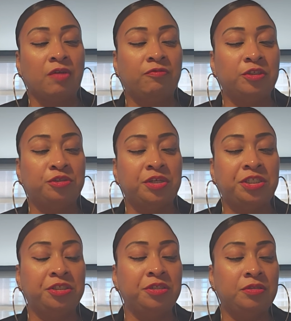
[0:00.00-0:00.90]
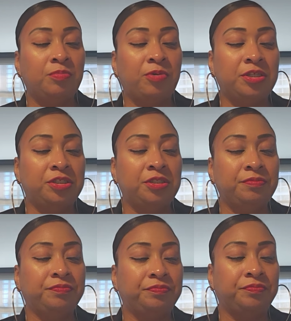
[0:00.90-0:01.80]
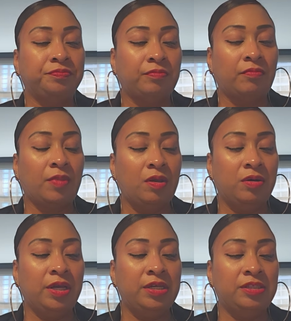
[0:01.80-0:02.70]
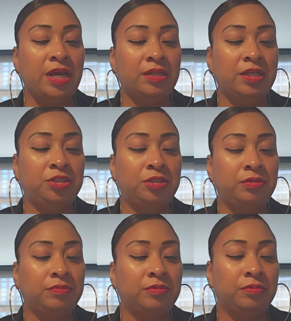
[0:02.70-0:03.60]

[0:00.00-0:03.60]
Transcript: Frustration, depression. Okay, stagnation,